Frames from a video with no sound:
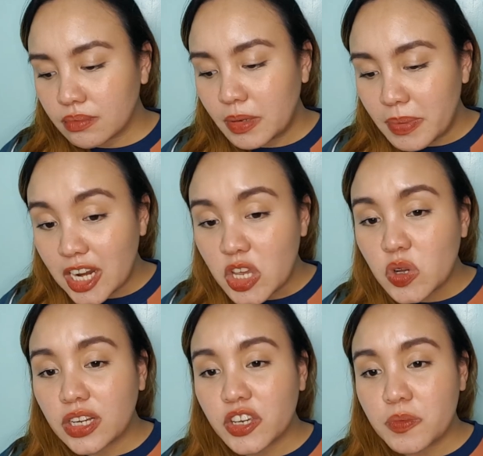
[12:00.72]
Bibiling
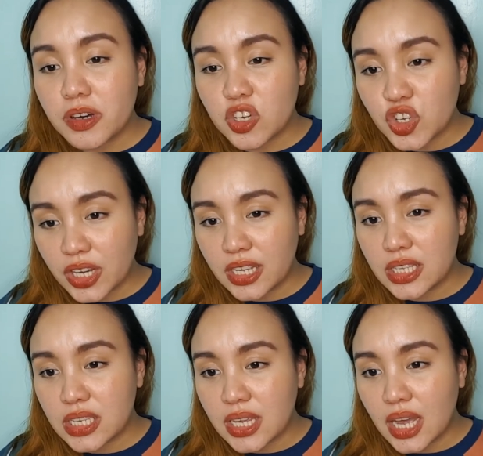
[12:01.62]
ko lang yung mga
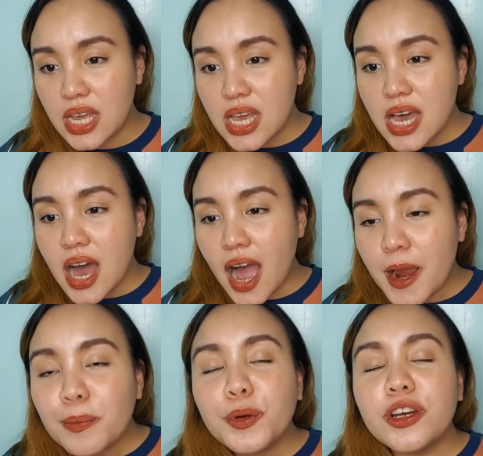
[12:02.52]
shades na
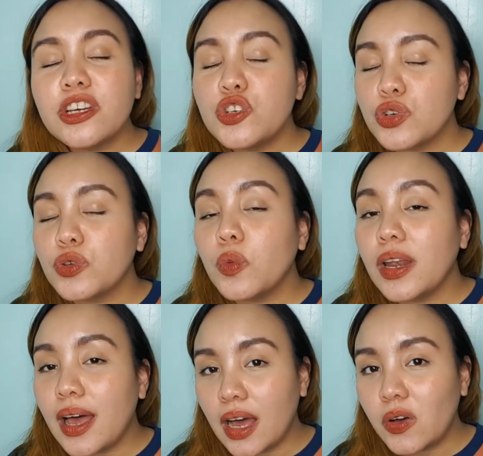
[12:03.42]
I'm pretty sure
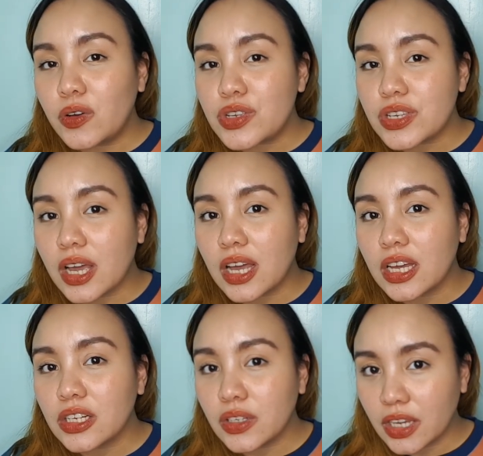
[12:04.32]
wala ako sa
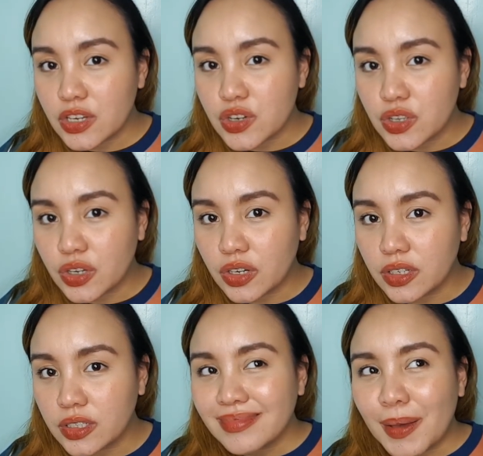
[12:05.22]
collection ko.
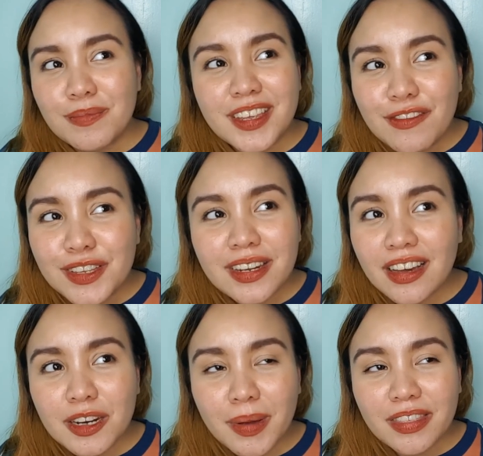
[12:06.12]
I'm definitely
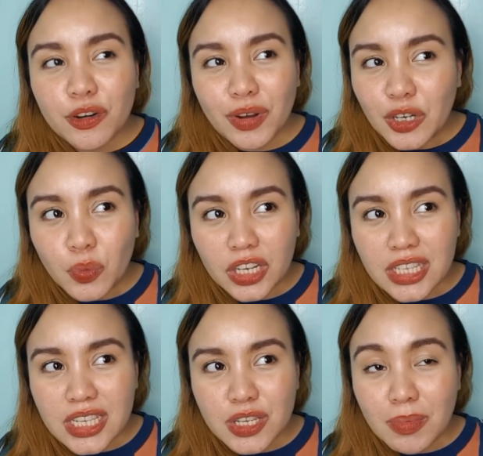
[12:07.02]
not gonna buy the red
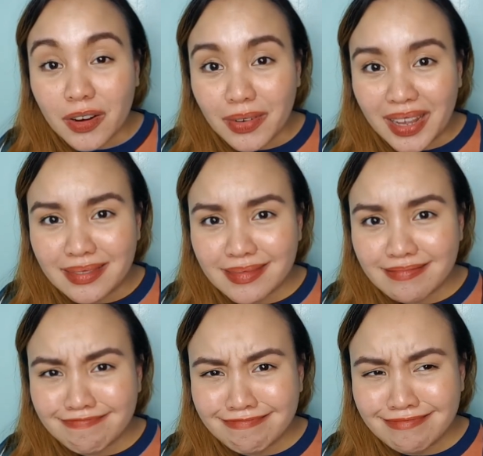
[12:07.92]
ones. You more red?
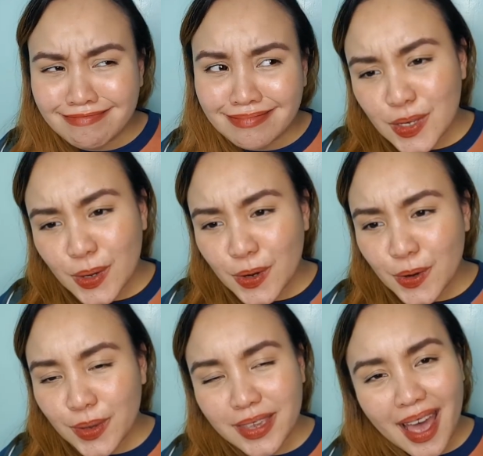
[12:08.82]

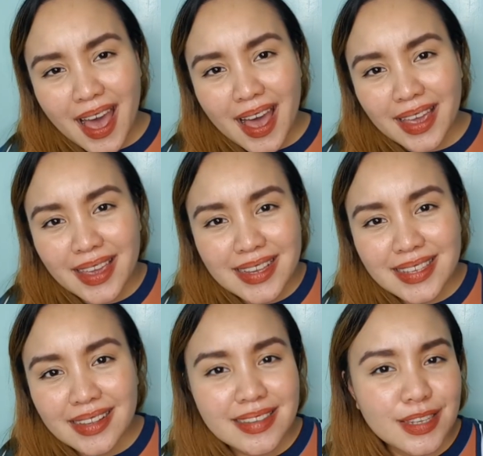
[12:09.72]
So yeah, I
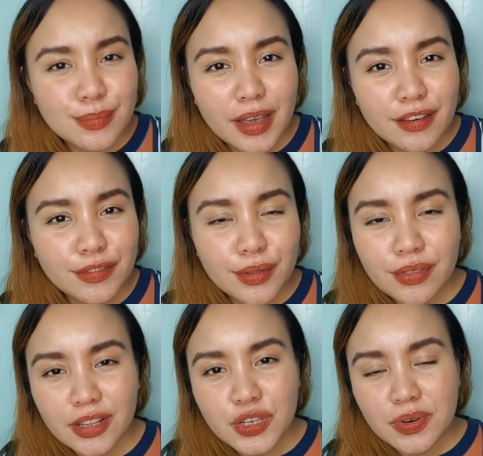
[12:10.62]
guess that's my full
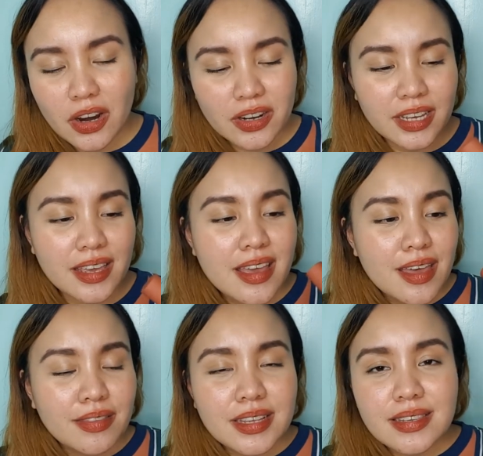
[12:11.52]
thoughts regarding
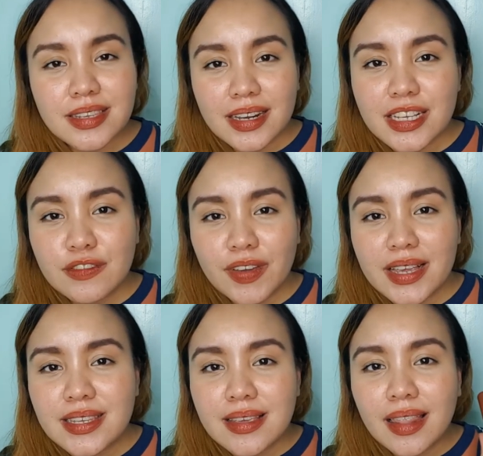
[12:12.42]
the Sunnies
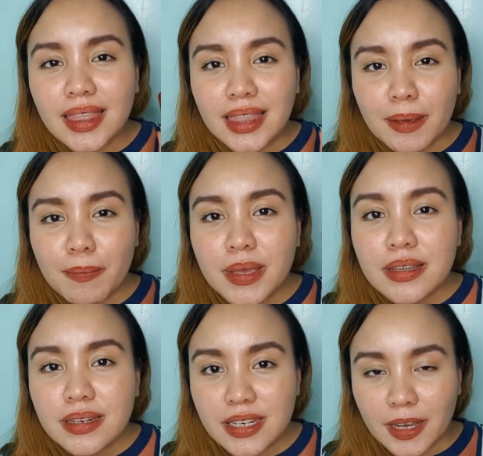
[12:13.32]
Face Lip
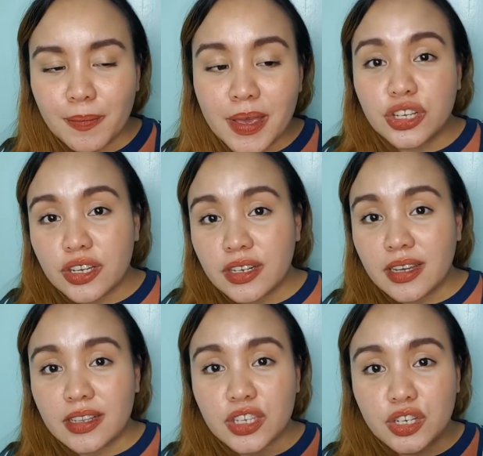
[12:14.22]
Dip. Good,
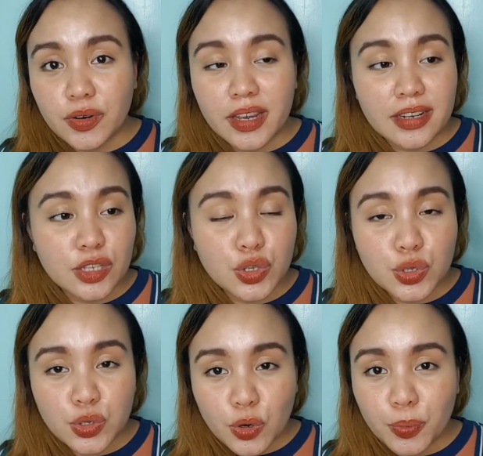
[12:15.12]
it's great, it's
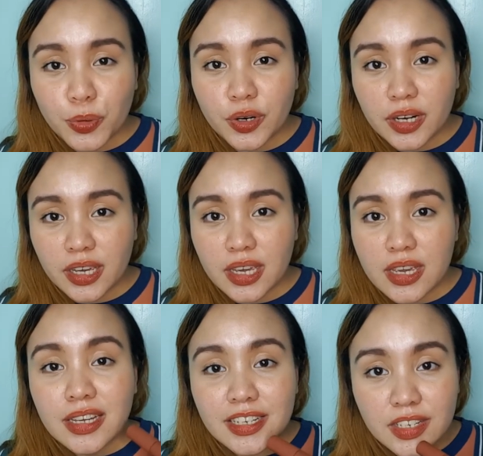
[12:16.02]
so
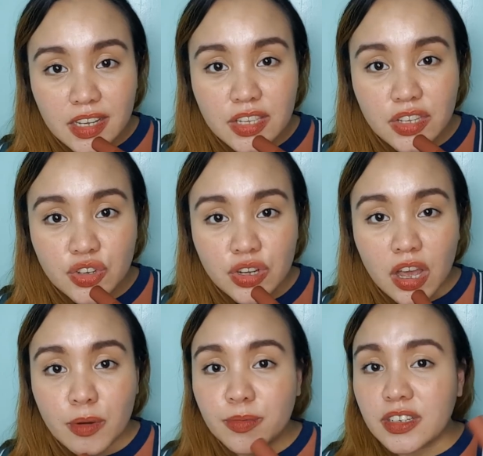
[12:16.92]
pretty. It does the
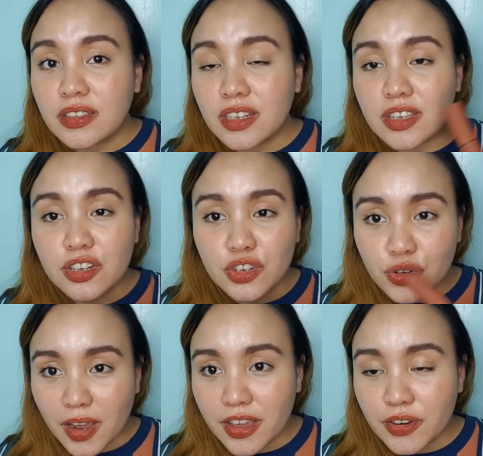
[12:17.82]
job, it doesn't
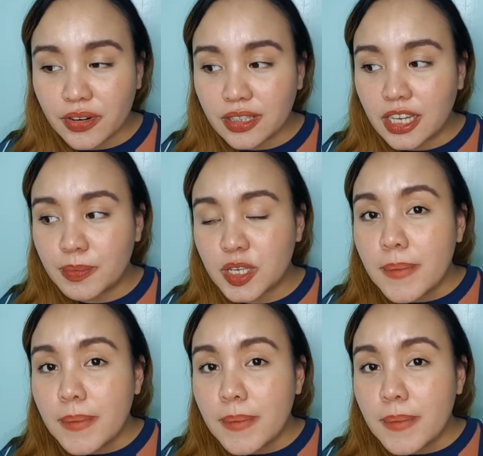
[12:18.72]
dry your lips.